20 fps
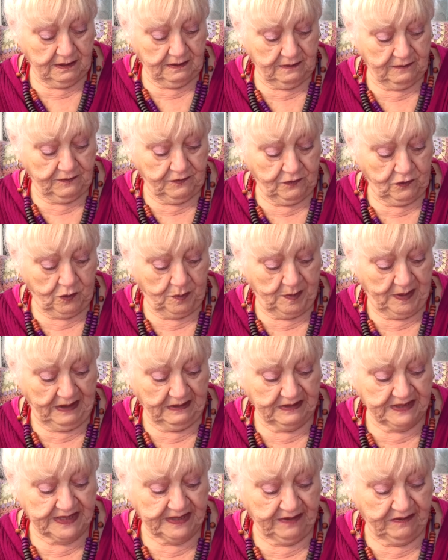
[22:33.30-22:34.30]
four
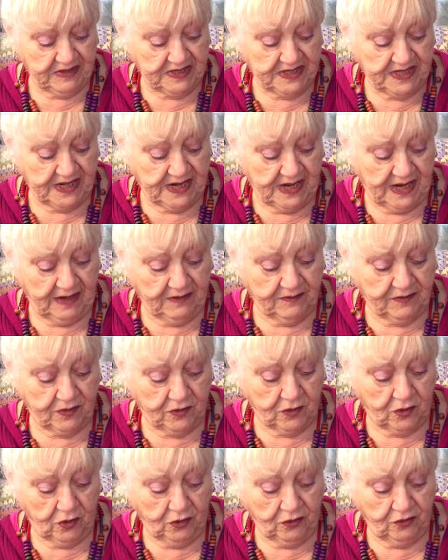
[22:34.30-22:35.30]
pound seventy-nine for
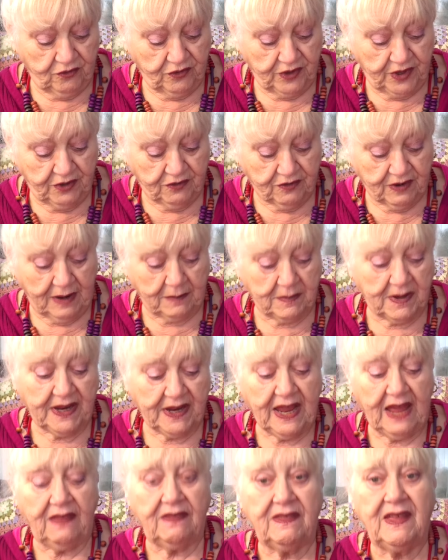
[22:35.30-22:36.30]
one hundred gram.
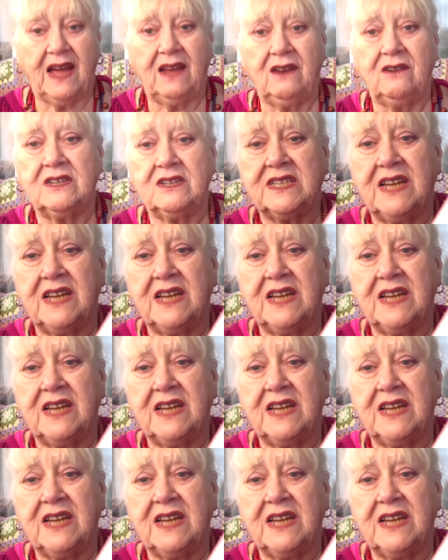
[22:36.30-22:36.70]
Again, that looks